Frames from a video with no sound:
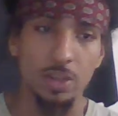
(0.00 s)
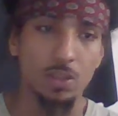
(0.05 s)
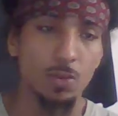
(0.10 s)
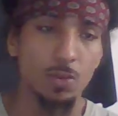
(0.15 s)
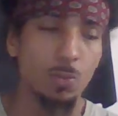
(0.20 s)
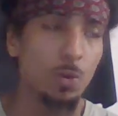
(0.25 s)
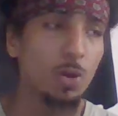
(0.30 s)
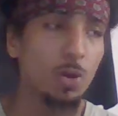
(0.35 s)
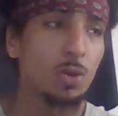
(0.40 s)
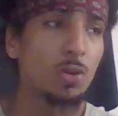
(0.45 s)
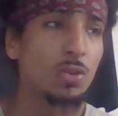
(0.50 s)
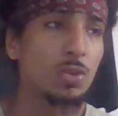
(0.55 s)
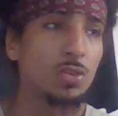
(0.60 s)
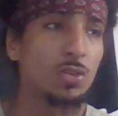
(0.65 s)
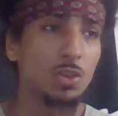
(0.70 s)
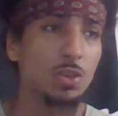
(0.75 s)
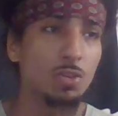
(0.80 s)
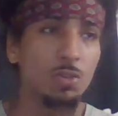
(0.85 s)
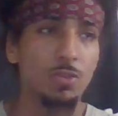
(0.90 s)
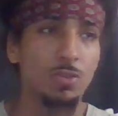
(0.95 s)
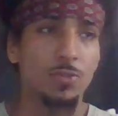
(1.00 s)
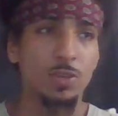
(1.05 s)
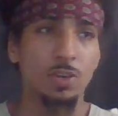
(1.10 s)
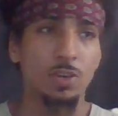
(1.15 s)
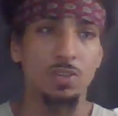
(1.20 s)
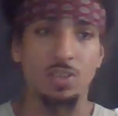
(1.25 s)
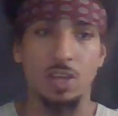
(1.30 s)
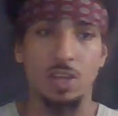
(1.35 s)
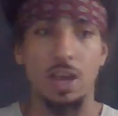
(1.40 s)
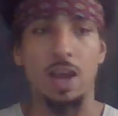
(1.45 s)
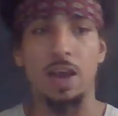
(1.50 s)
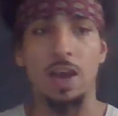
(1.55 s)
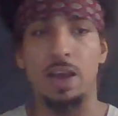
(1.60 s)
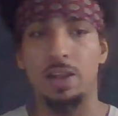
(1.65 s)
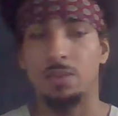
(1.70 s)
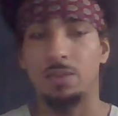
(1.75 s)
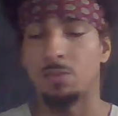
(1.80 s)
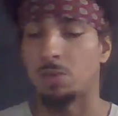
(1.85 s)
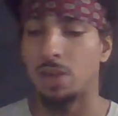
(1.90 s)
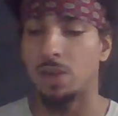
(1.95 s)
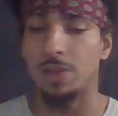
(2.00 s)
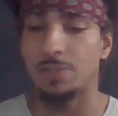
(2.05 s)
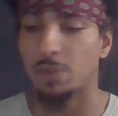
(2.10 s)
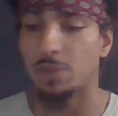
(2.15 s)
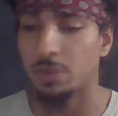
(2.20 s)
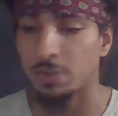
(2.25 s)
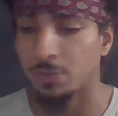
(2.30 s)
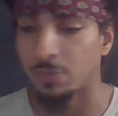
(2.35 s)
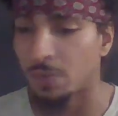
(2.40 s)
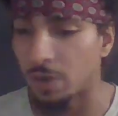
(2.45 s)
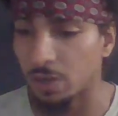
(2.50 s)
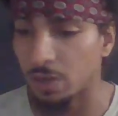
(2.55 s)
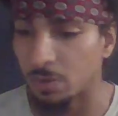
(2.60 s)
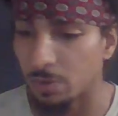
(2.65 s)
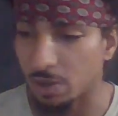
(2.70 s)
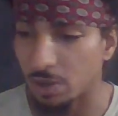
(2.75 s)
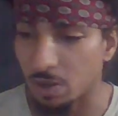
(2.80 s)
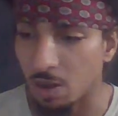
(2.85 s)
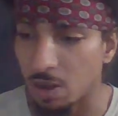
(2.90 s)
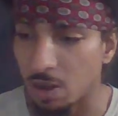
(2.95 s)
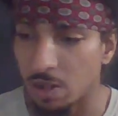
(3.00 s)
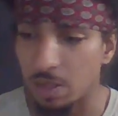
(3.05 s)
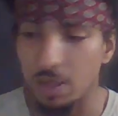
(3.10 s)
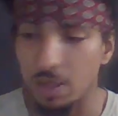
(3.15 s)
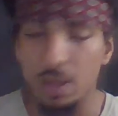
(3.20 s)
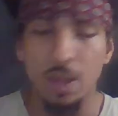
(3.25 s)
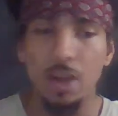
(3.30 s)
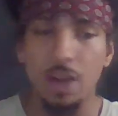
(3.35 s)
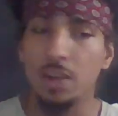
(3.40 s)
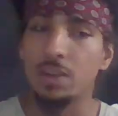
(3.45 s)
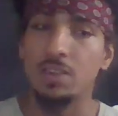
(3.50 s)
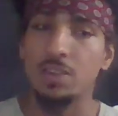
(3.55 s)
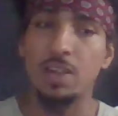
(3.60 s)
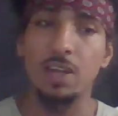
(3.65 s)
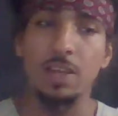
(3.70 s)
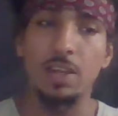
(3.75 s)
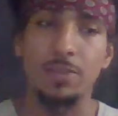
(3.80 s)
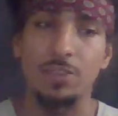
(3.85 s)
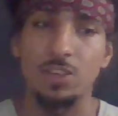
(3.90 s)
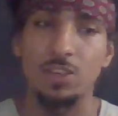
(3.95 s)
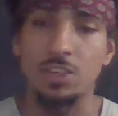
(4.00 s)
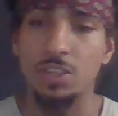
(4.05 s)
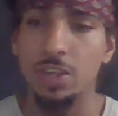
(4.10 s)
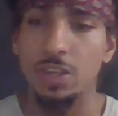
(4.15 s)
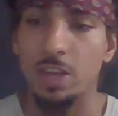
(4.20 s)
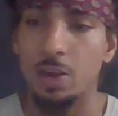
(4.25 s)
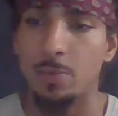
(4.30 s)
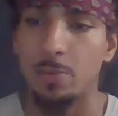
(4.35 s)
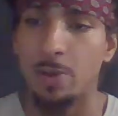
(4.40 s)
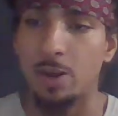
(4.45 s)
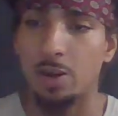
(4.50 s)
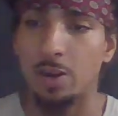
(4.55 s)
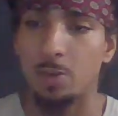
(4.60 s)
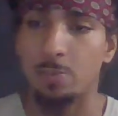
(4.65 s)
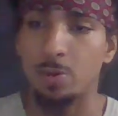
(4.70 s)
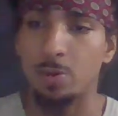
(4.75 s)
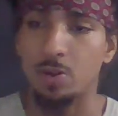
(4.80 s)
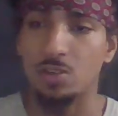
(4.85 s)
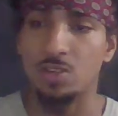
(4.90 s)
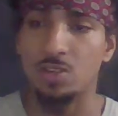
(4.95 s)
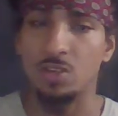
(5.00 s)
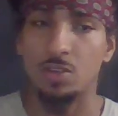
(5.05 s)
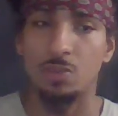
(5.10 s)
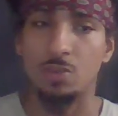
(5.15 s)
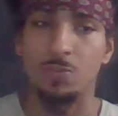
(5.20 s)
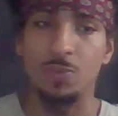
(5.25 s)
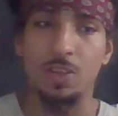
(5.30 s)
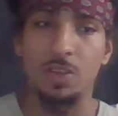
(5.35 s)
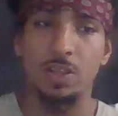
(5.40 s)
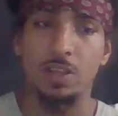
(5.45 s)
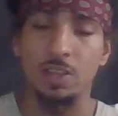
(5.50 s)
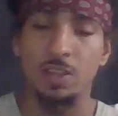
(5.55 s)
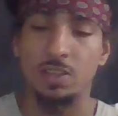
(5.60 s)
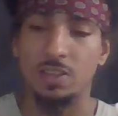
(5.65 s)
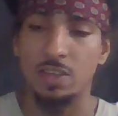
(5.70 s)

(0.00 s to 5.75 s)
The world, the universe, God, whatever the fuck you want to call it, does not give a shit about our personal feelings.